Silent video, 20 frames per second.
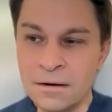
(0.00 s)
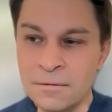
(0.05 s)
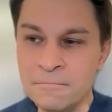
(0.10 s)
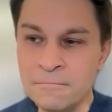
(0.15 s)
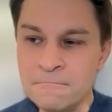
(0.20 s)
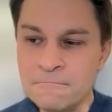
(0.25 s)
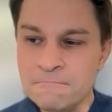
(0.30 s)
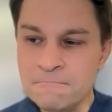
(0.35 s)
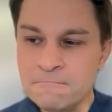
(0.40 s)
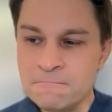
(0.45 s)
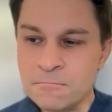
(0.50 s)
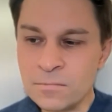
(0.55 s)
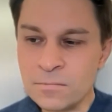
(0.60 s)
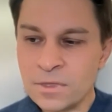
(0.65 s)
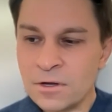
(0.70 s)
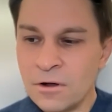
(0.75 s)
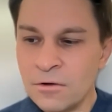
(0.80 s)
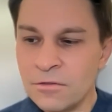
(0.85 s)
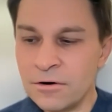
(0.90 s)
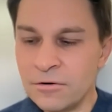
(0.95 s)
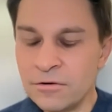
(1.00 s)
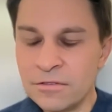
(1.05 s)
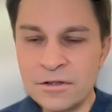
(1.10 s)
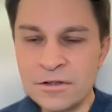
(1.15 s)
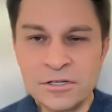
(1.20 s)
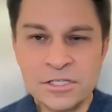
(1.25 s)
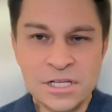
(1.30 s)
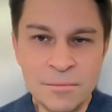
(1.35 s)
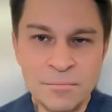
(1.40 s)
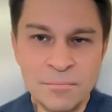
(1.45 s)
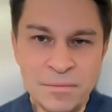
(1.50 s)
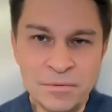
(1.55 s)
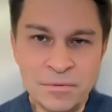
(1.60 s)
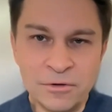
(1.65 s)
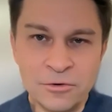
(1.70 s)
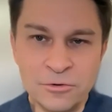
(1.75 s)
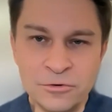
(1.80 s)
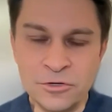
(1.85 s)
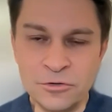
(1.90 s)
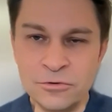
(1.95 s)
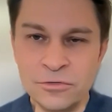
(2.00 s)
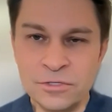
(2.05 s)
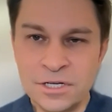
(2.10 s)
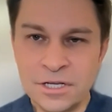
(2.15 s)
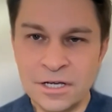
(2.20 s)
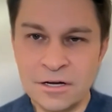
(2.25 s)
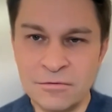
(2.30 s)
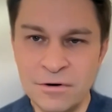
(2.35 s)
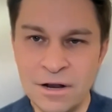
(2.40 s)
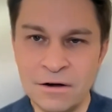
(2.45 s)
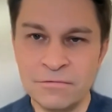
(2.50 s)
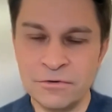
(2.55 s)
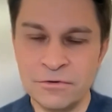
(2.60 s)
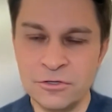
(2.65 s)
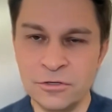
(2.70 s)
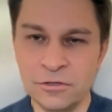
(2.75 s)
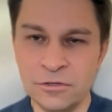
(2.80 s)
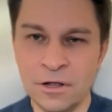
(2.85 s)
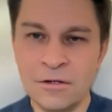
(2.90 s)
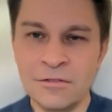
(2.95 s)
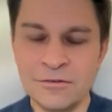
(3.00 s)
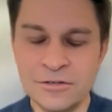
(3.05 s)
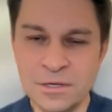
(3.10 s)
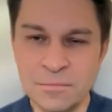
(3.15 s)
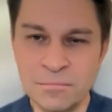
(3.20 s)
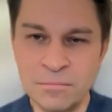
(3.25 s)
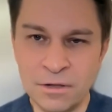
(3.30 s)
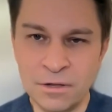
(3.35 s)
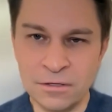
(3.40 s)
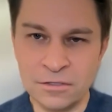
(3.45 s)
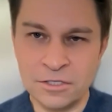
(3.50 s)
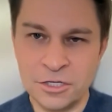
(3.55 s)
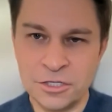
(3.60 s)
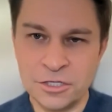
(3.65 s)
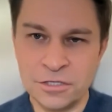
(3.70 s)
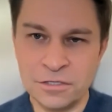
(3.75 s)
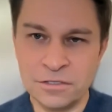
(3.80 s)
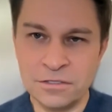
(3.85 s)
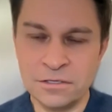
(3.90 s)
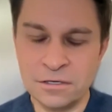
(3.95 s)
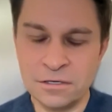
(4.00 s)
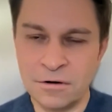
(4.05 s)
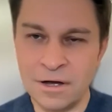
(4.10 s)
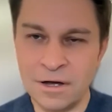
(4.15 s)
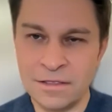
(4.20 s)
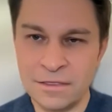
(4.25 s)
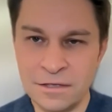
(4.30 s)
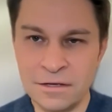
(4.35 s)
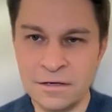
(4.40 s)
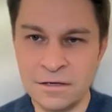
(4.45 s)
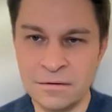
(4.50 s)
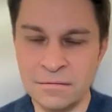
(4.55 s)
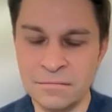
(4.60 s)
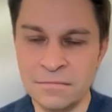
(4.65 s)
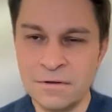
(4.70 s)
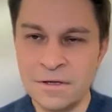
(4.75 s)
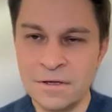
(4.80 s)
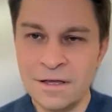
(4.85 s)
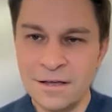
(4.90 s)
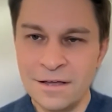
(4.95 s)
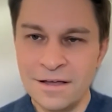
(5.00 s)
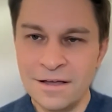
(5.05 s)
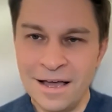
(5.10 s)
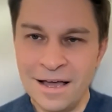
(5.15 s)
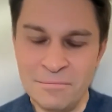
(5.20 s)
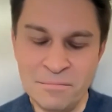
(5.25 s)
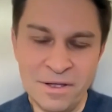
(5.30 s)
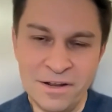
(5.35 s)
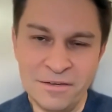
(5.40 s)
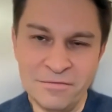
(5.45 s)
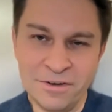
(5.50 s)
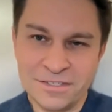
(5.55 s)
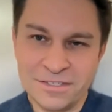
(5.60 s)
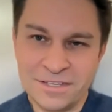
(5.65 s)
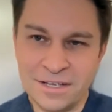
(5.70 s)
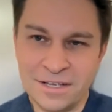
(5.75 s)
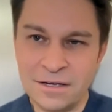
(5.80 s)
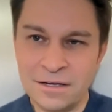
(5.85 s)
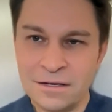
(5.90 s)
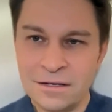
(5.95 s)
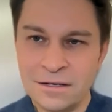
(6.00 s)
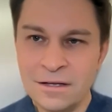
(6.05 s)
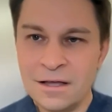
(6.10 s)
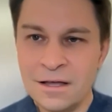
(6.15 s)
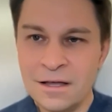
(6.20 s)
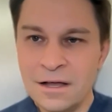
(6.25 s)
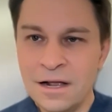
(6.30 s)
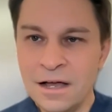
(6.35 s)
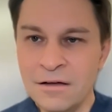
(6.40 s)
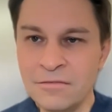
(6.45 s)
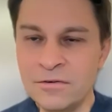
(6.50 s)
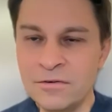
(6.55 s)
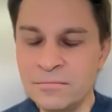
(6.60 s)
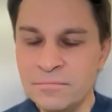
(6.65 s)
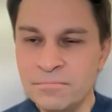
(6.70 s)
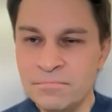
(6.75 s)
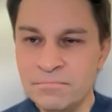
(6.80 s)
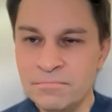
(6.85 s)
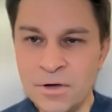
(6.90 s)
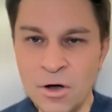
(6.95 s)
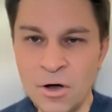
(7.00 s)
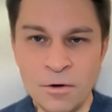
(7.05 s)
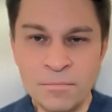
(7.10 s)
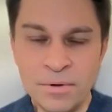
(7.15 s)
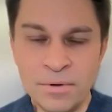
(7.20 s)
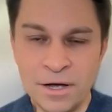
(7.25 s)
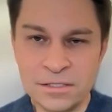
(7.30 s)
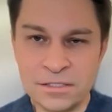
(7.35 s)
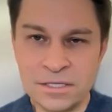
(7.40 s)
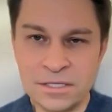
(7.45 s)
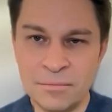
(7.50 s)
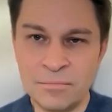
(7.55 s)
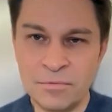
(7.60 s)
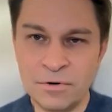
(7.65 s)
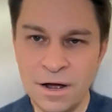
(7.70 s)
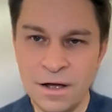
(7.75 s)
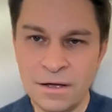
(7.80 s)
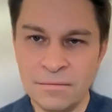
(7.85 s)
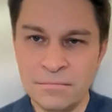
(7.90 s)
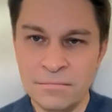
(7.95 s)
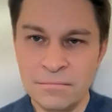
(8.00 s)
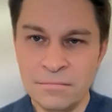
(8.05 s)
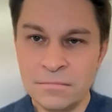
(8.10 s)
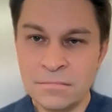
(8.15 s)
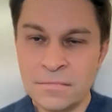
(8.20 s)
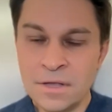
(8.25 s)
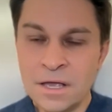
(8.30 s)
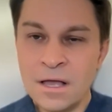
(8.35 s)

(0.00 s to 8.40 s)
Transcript: You know, there are some people who do stick around for too long. There are some politicians who I think, and many of us think, have gone past their prime.